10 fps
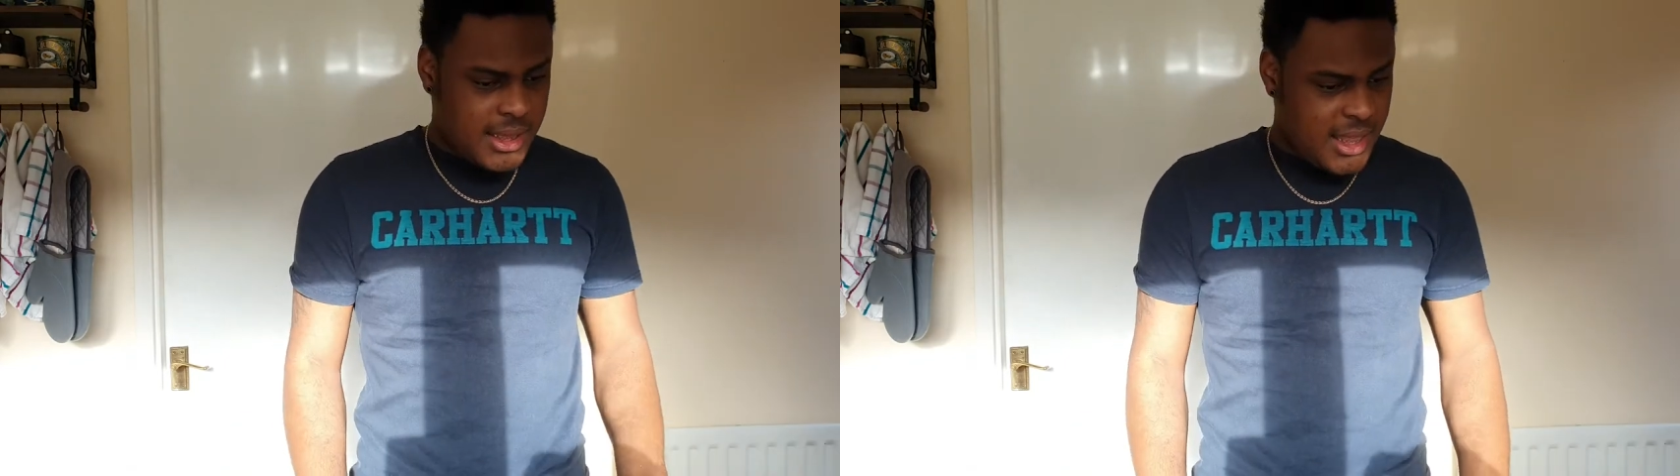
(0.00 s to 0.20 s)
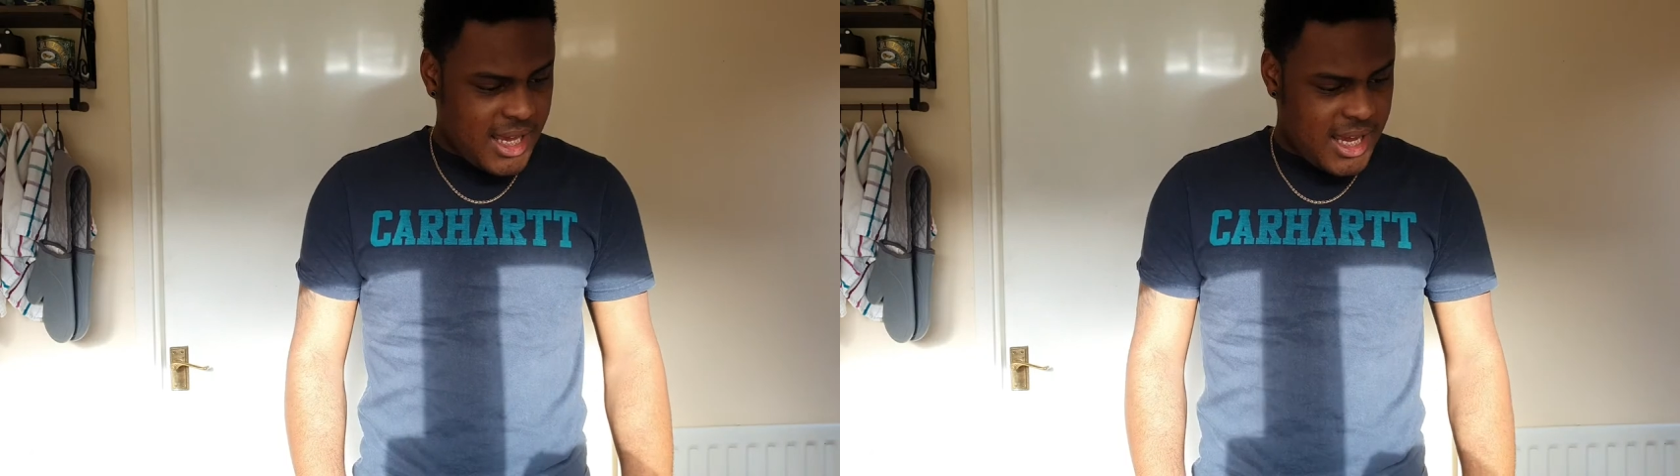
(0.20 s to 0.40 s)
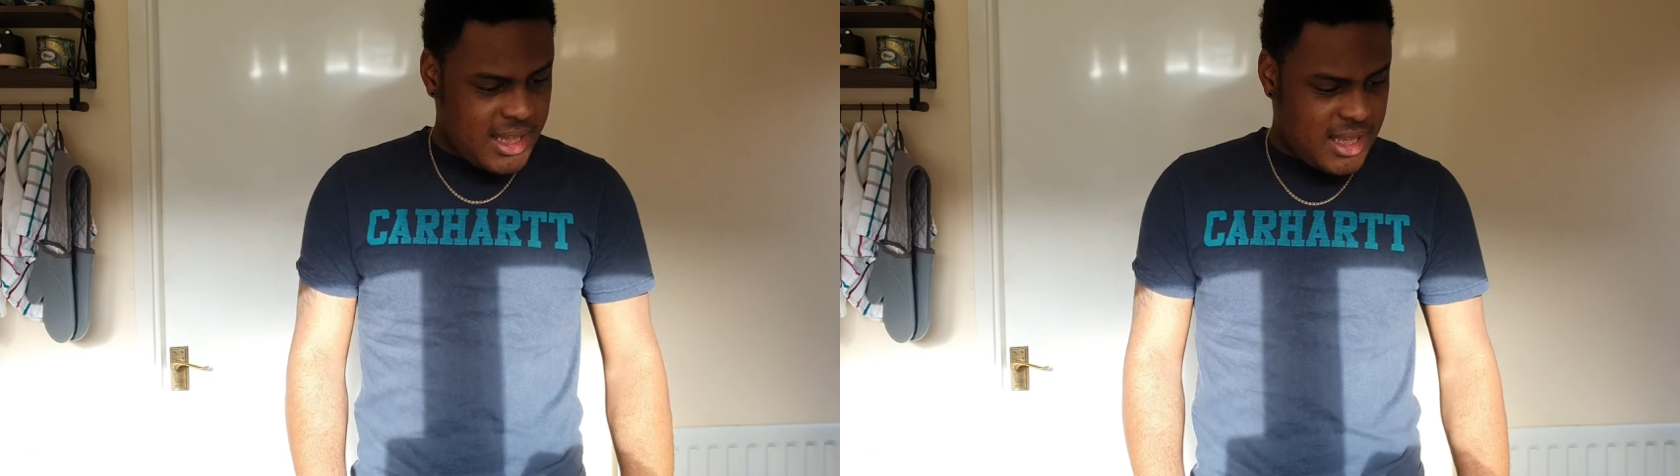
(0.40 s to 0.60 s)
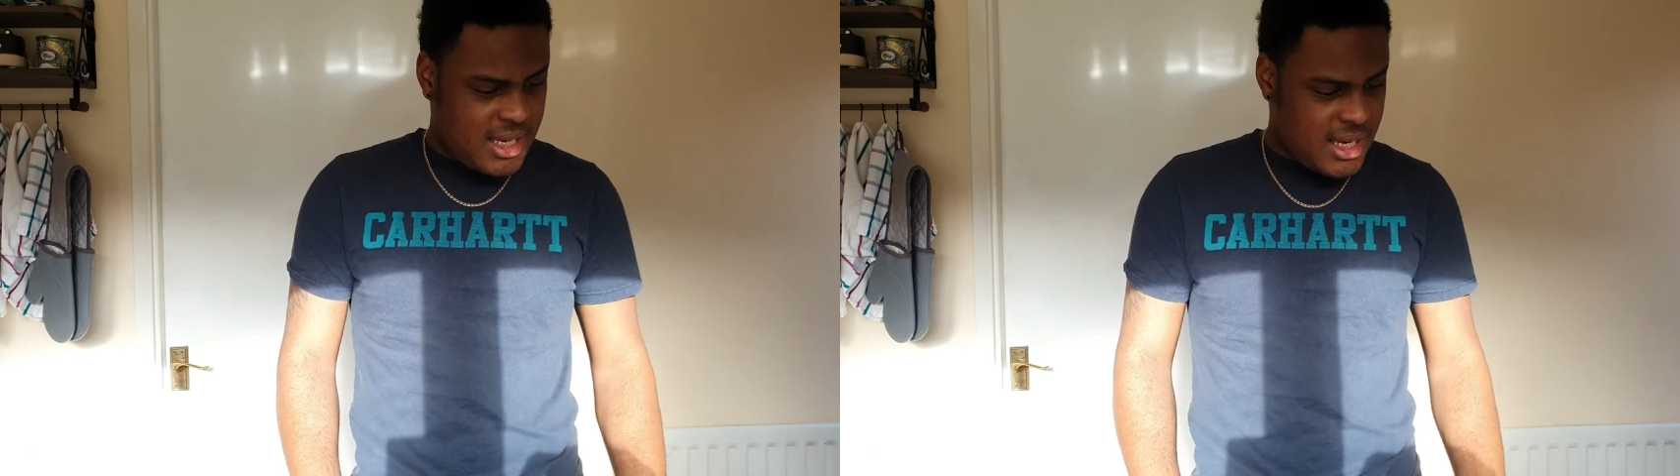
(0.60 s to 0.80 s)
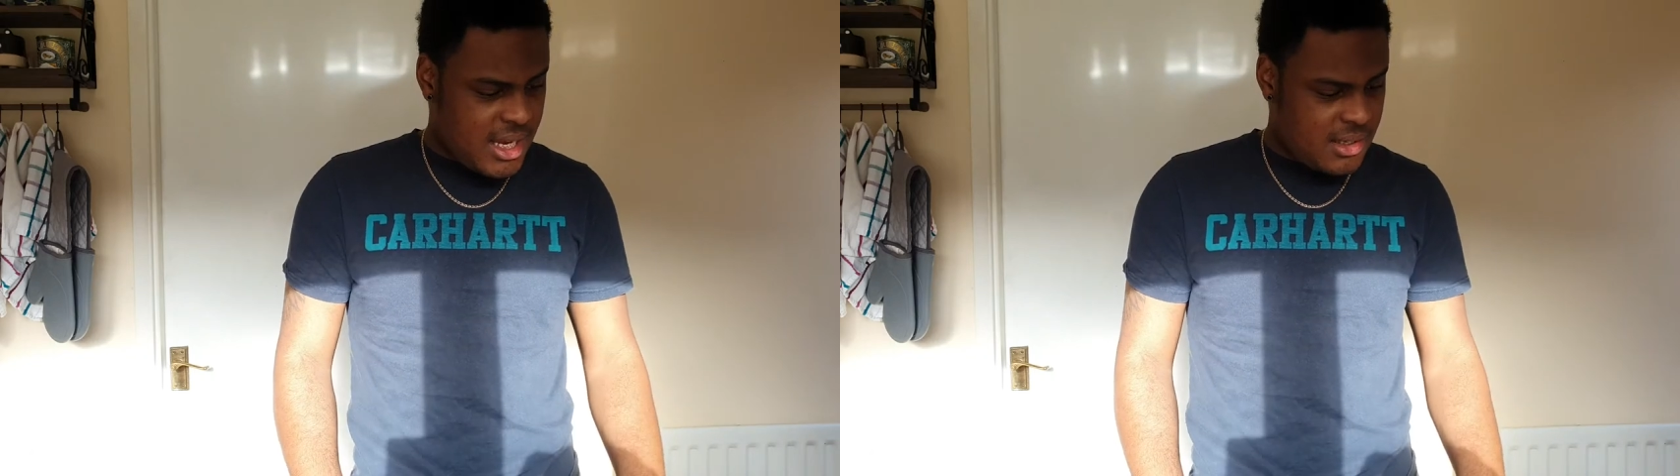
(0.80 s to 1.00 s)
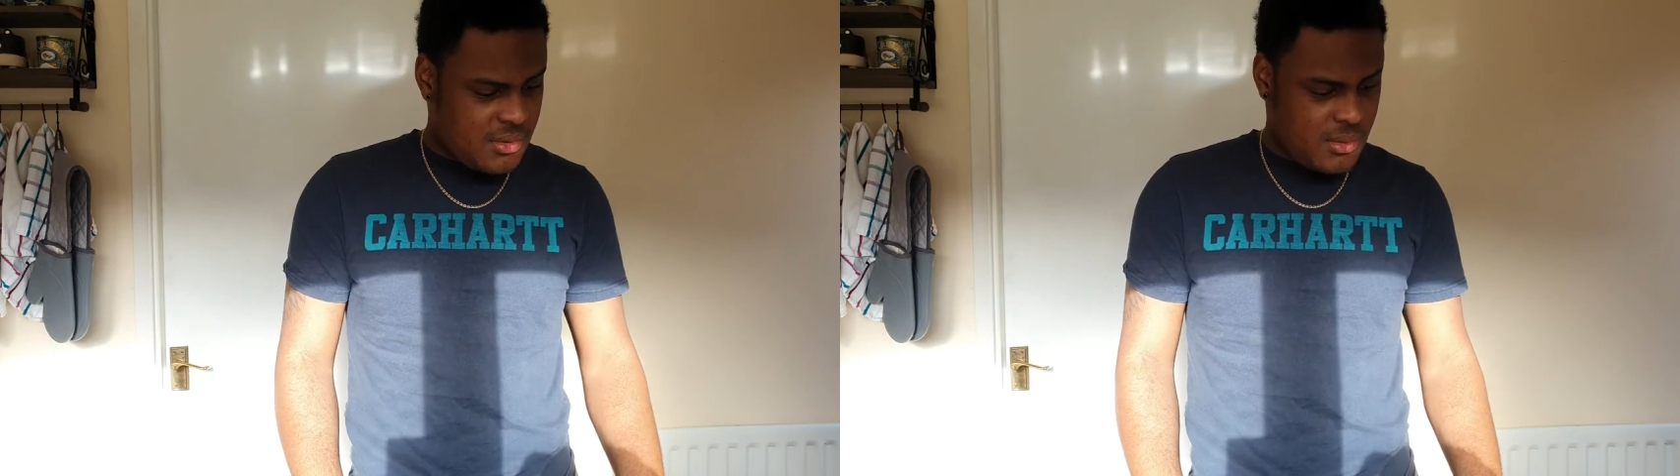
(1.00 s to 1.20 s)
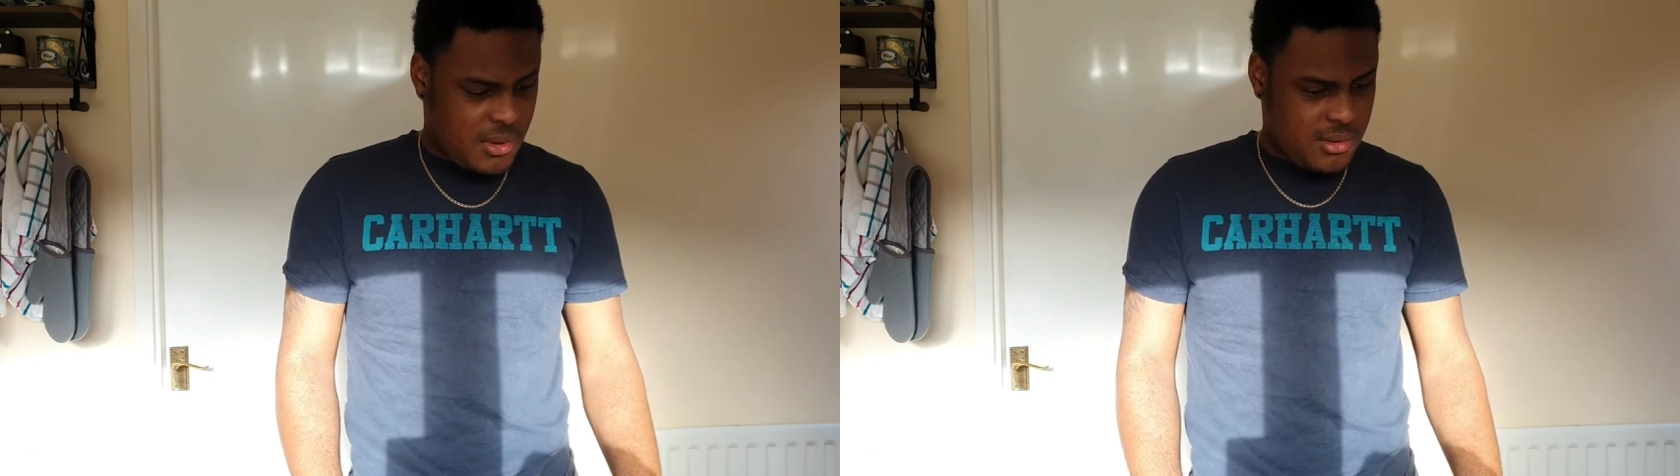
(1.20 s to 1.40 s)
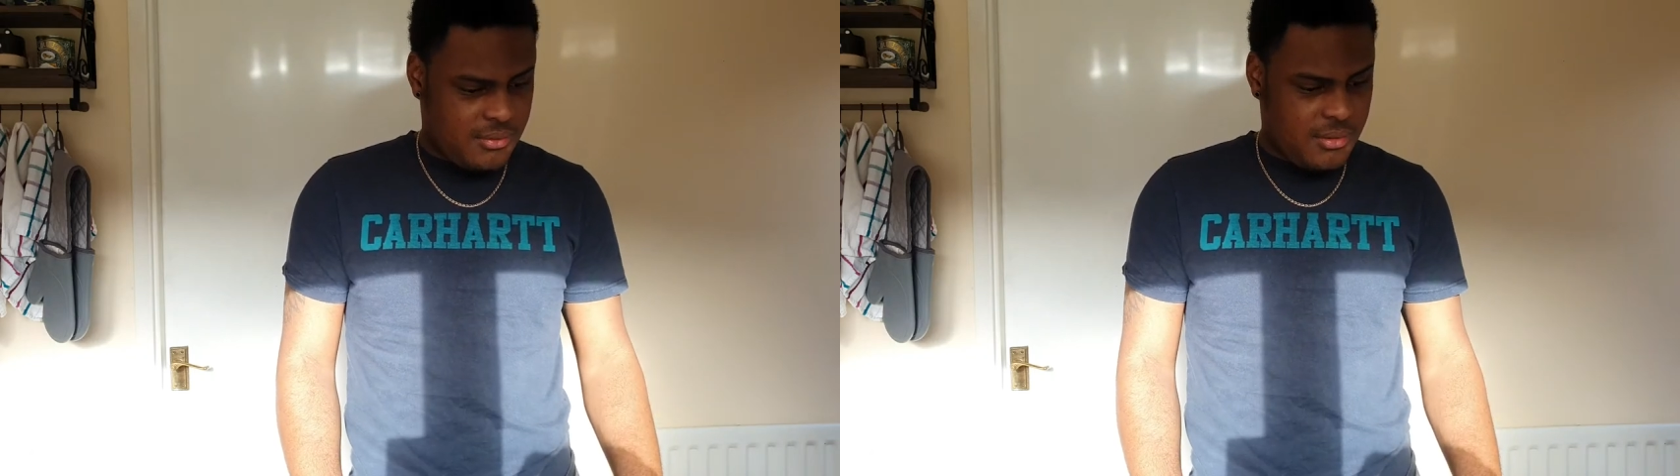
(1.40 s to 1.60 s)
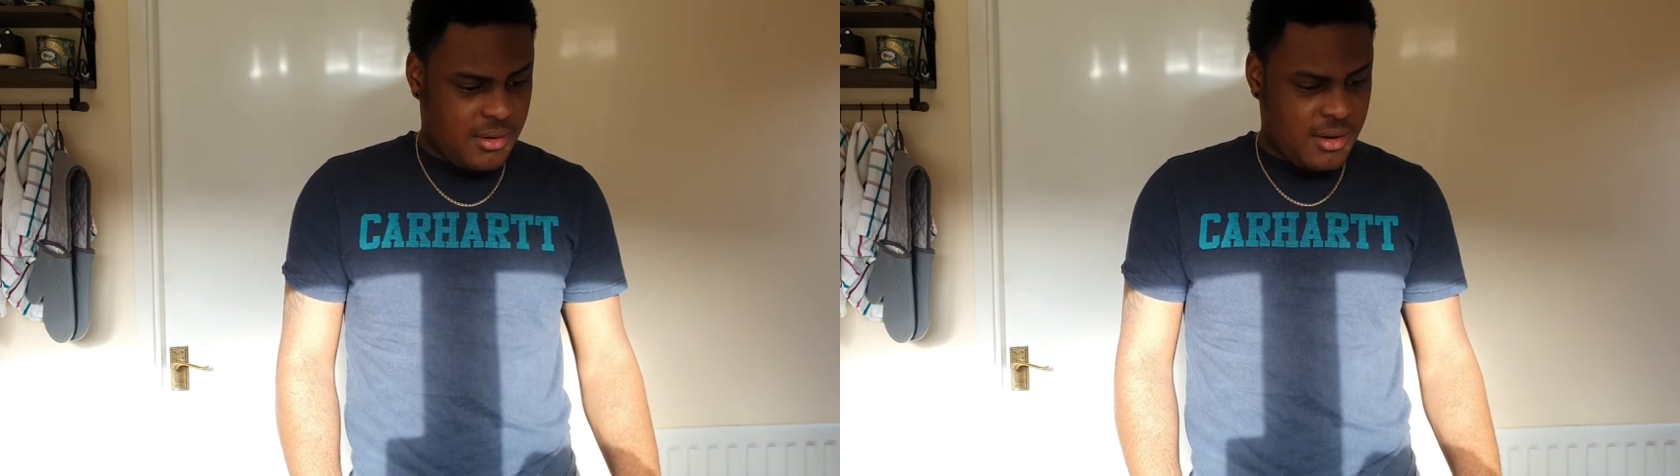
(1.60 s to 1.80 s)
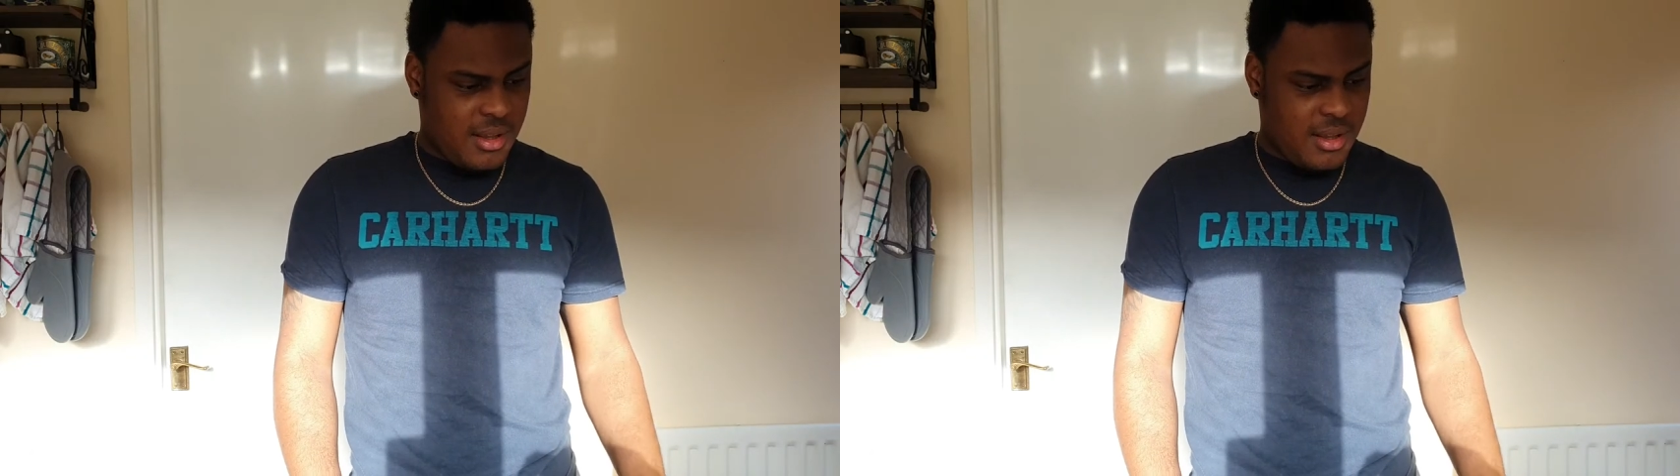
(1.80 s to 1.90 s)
Then the next one